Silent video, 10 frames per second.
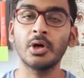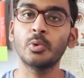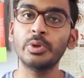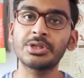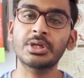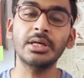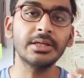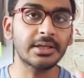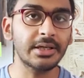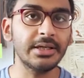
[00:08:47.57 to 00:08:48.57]
which
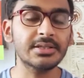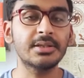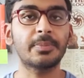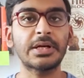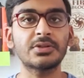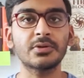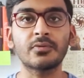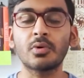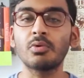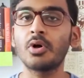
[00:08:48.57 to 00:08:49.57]
increased the prices
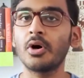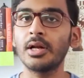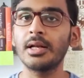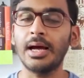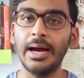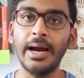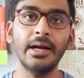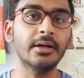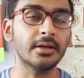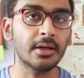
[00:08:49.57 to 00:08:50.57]
of crude oil
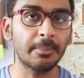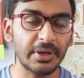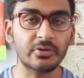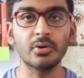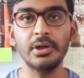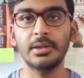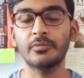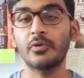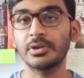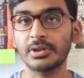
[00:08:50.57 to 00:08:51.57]
and petroleum
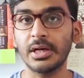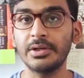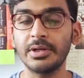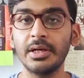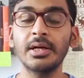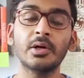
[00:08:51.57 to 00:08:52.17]
for the country,